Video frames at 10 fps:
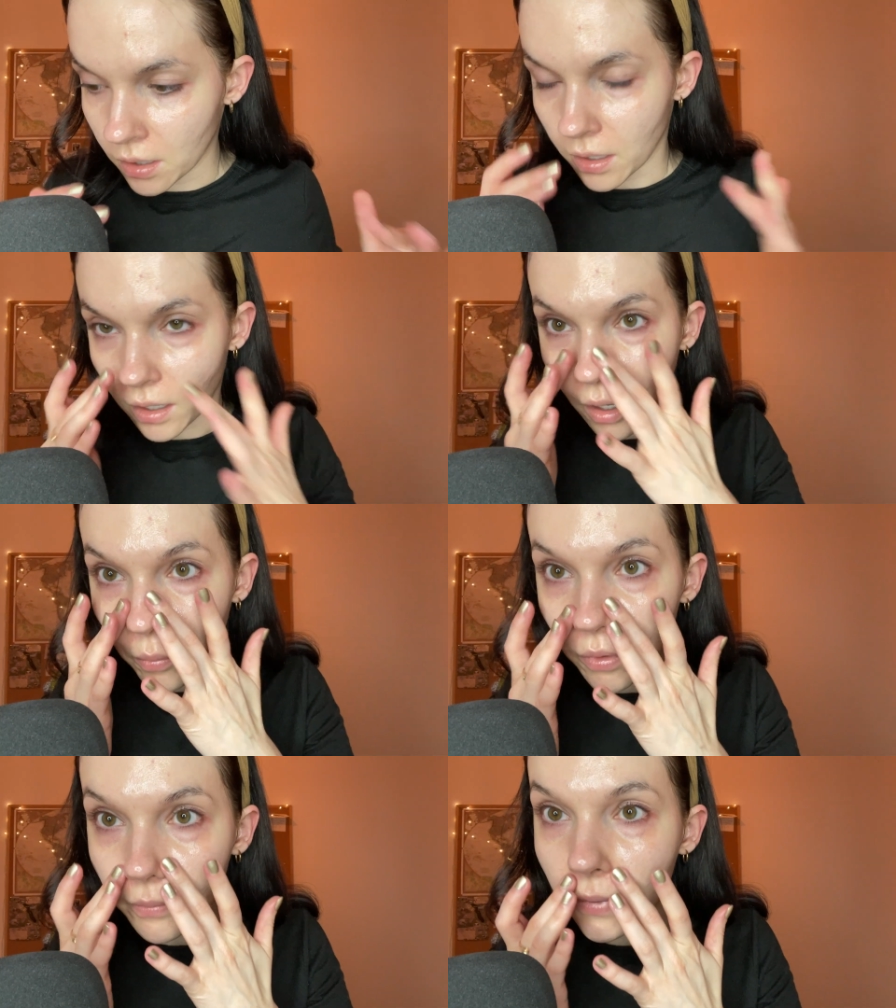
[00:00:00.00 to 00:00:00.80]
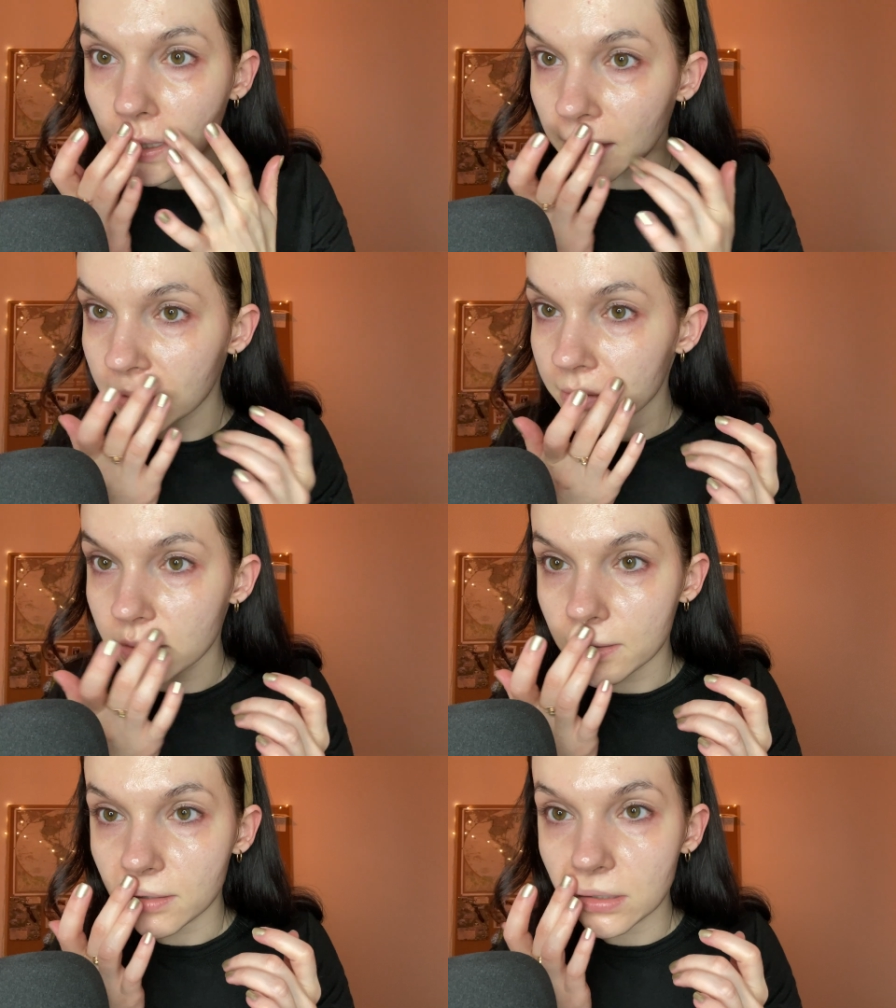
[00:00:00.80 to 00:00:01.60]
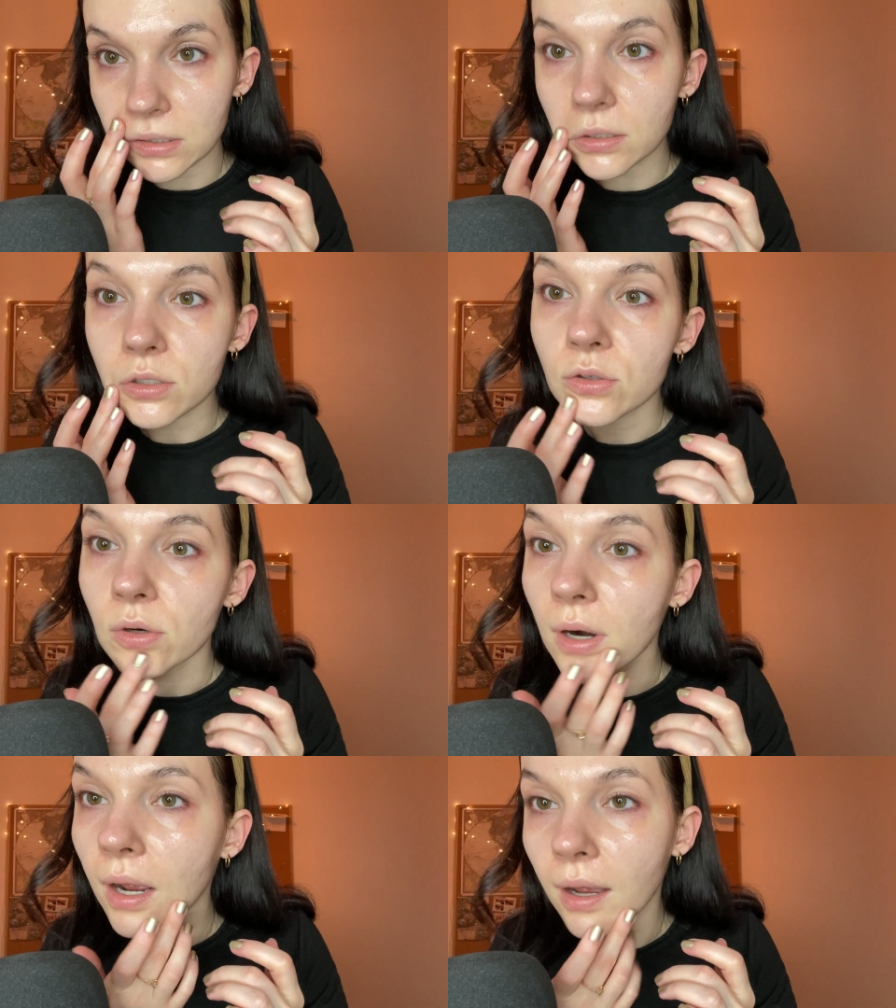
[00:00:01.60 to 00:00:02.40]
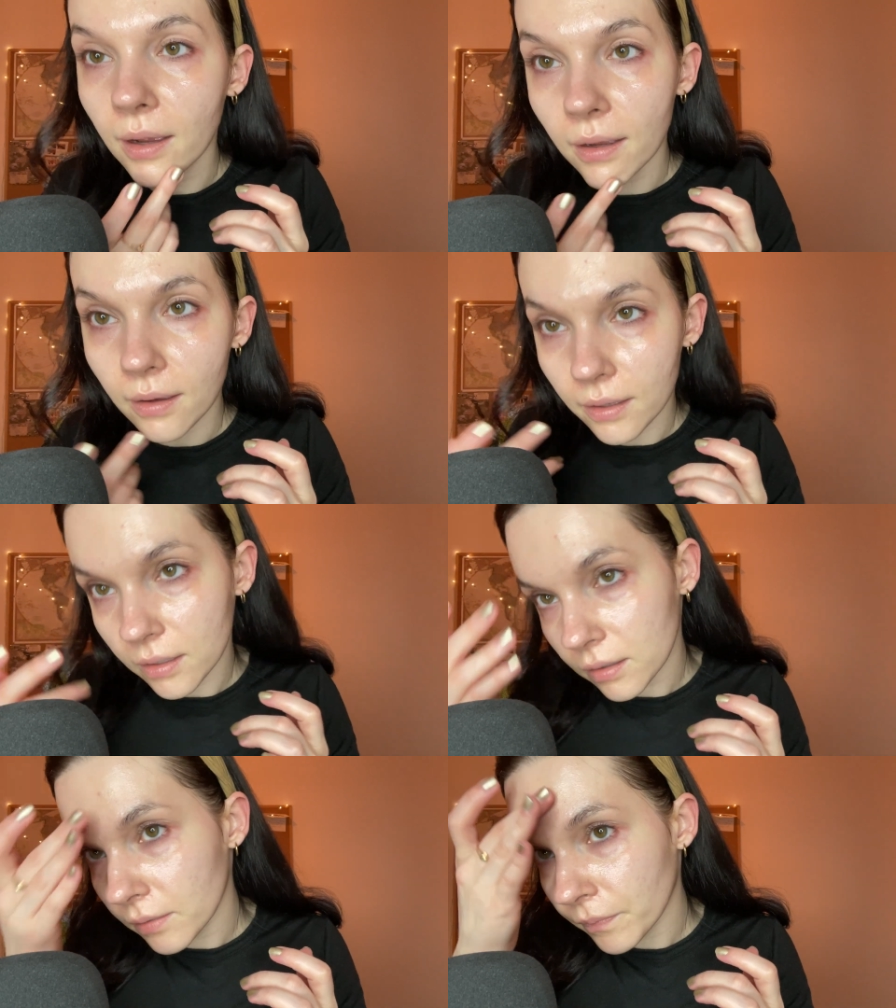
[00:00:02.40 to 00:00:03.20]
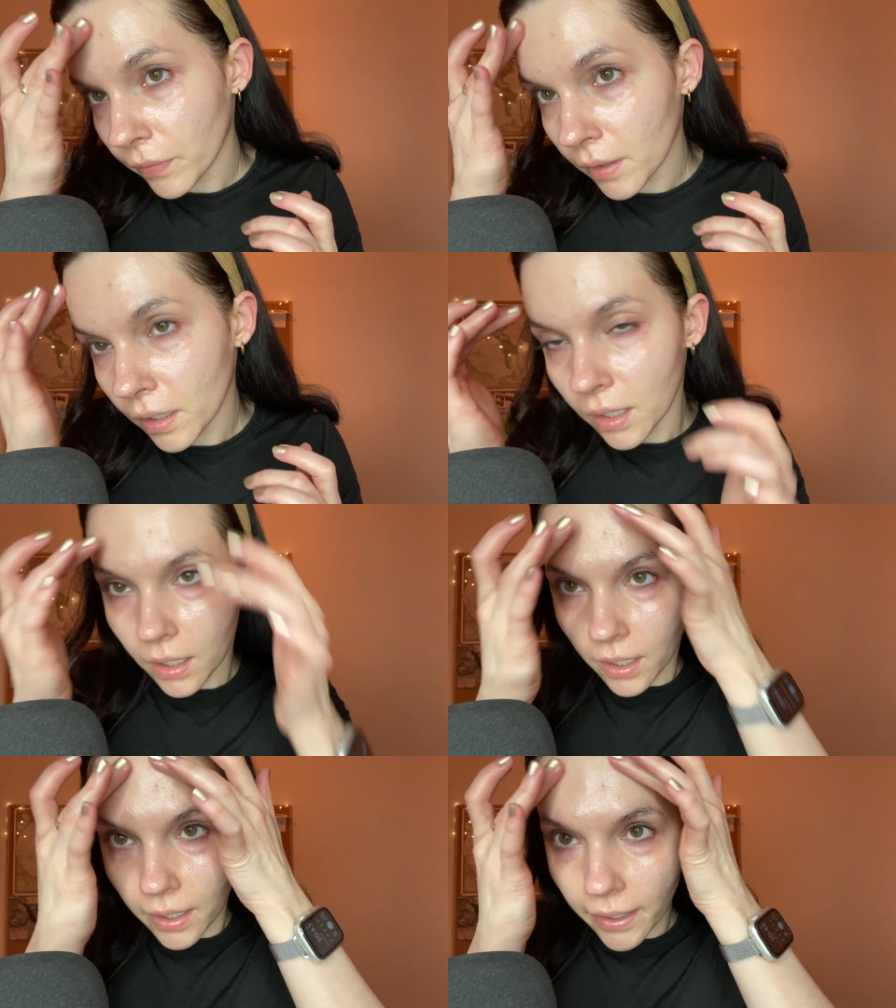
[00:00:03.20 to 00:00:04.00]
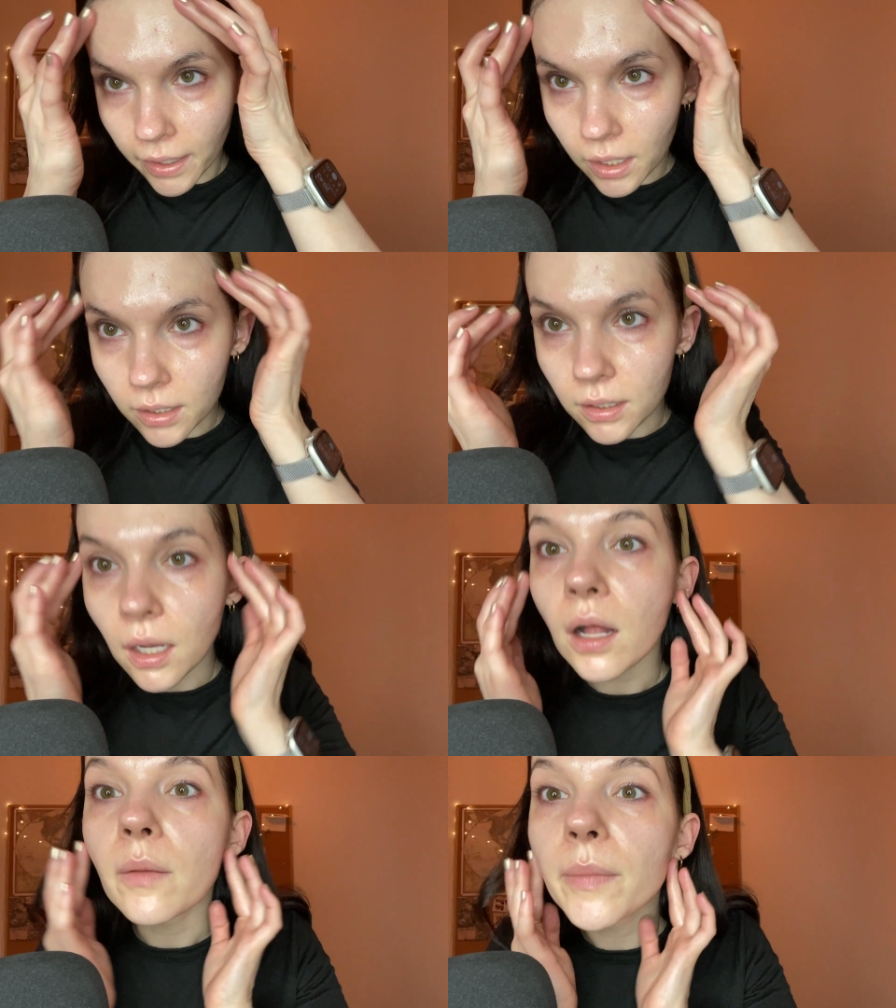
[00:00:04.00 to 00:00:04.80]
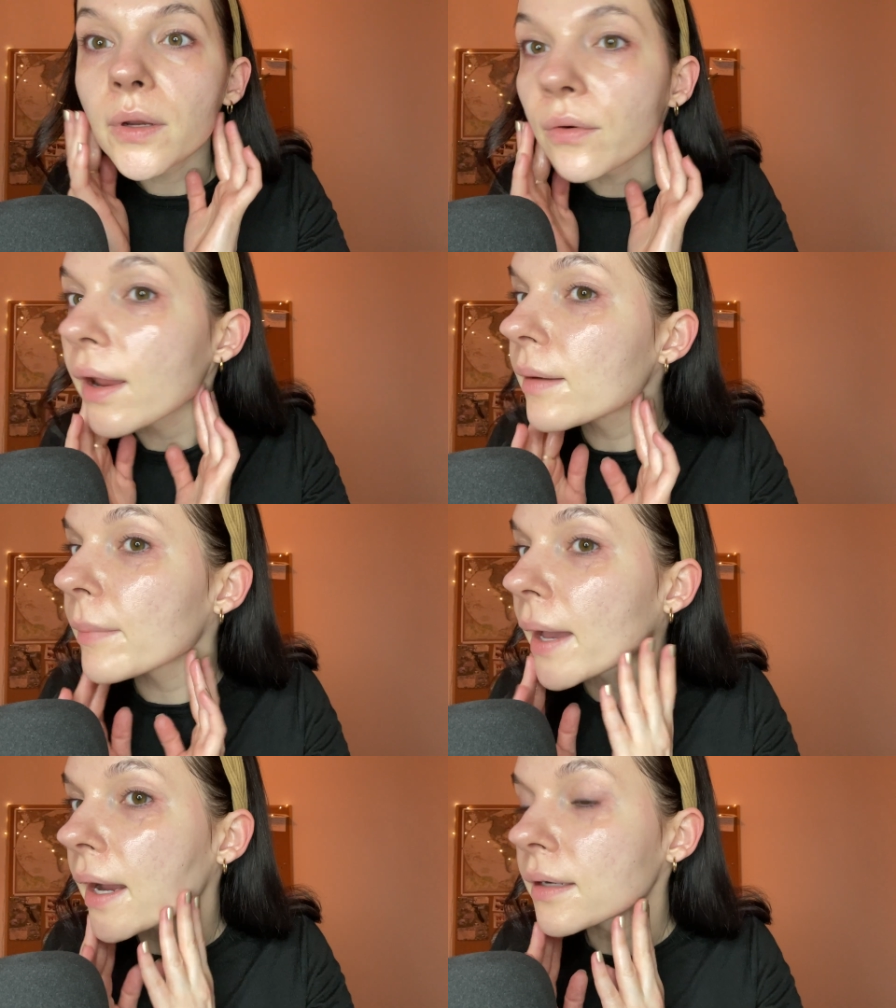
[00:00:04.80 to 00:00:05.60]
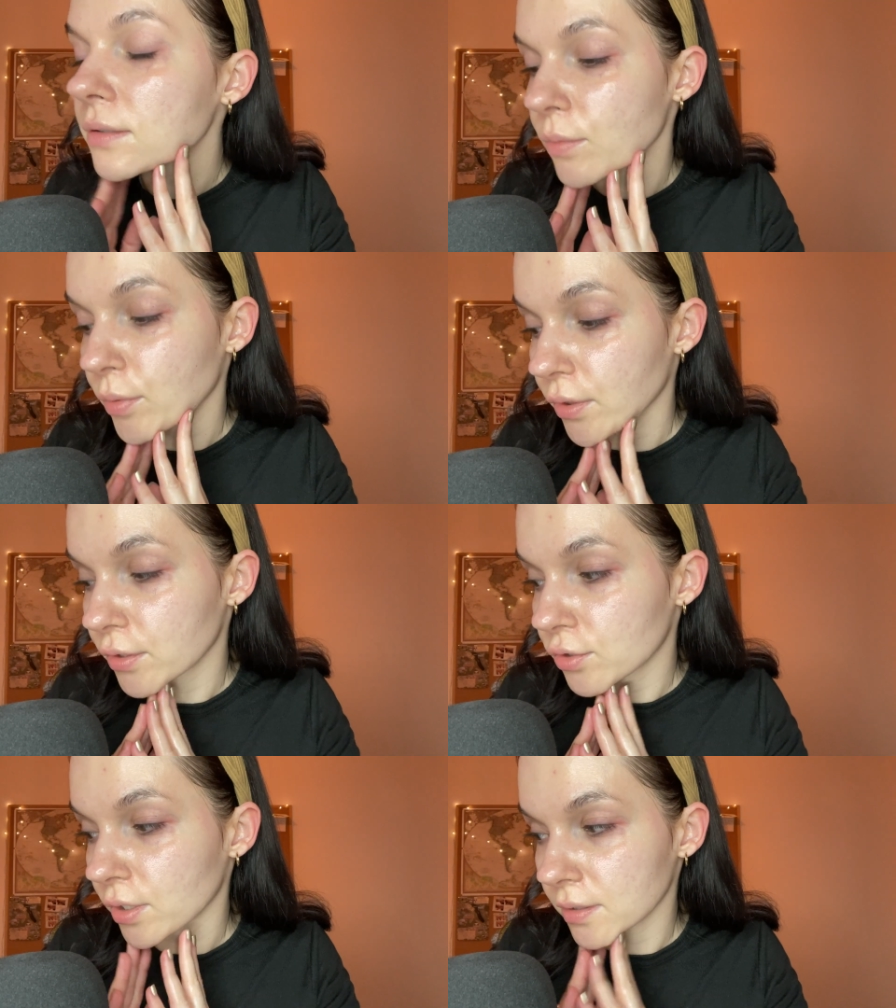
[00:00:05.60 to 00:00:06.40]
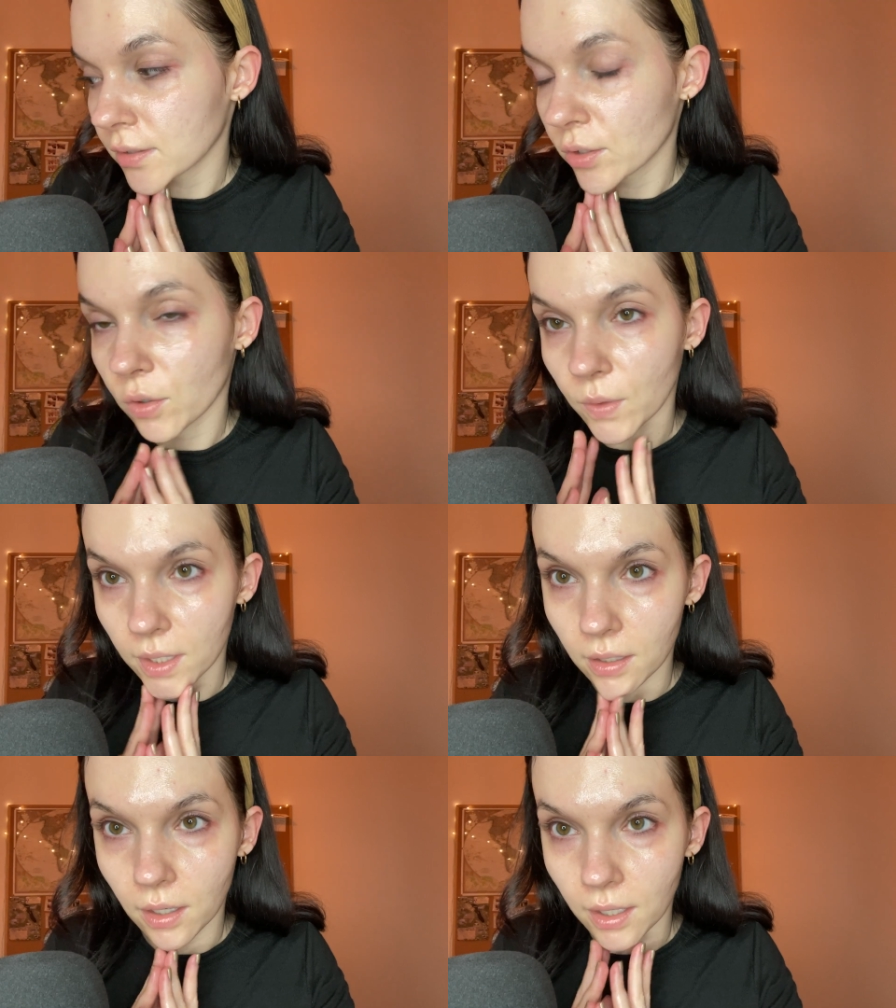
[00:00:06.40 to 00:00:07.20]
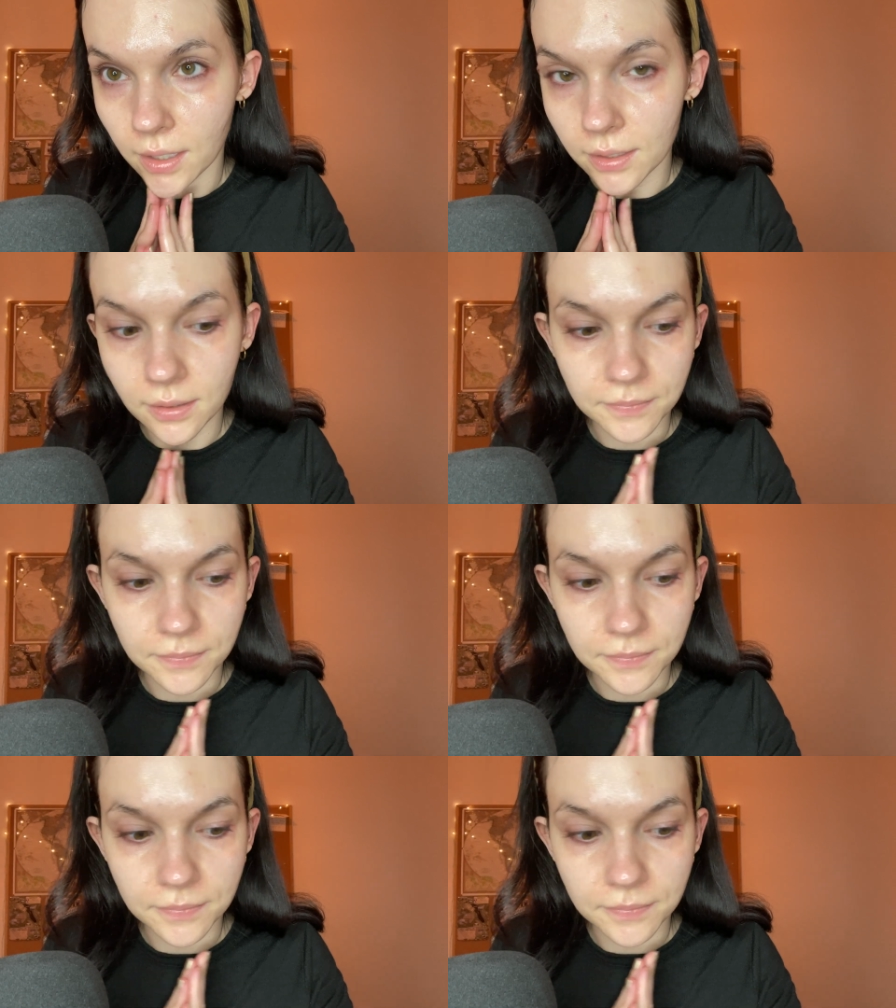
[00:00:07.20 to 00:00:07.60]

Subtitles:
a couple minutes to dry. And I'll be right back to put the tretinoin on.